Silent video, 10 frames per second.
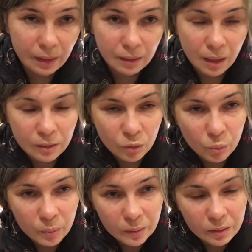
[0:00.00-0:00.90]
an
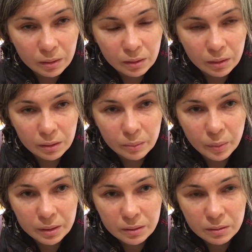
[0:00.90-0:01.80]
open uh,
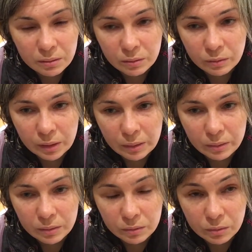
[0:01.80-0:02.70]
buds of flower
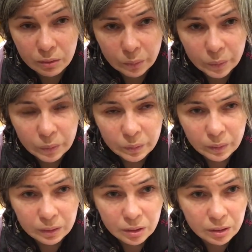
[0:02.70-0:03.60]
on top
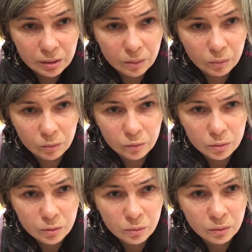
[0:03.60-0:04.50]
and she's asking me what's
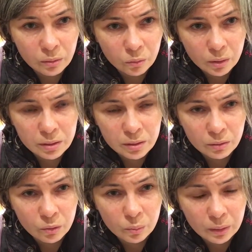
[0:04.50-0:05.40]
going on why is it not
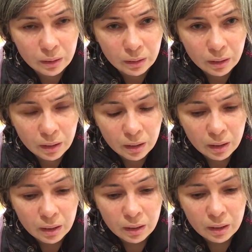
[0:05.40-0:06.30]
opening
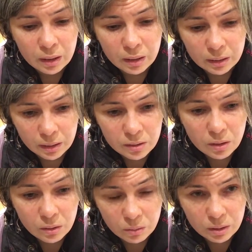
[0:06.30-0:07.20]
and I ask
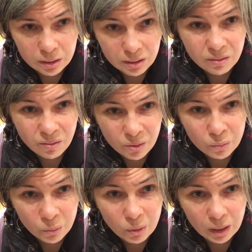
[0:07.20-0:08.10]
her is it from
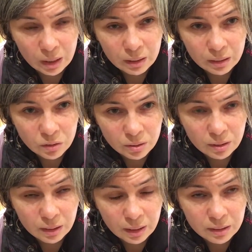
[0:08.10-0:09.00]
bouquet she said
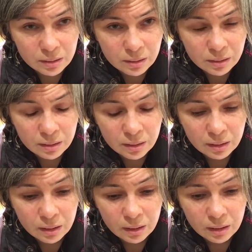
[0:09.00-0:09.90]
yes
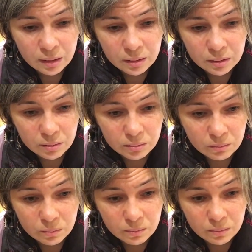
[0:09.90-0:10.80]
so
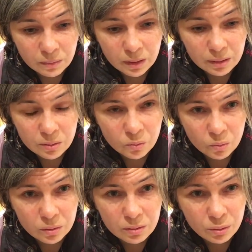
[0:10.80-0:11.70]
that's
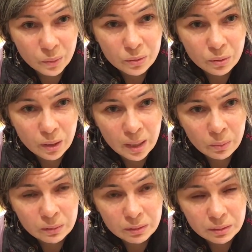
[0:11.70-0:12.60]
what's supposed to
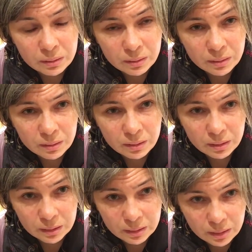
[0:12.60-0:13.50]
happen
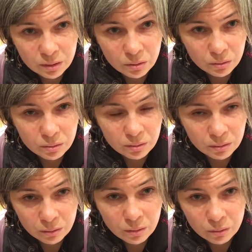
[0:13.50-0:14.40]
this rose
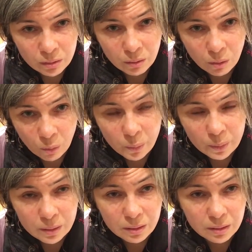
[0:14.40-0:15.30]
not gonna open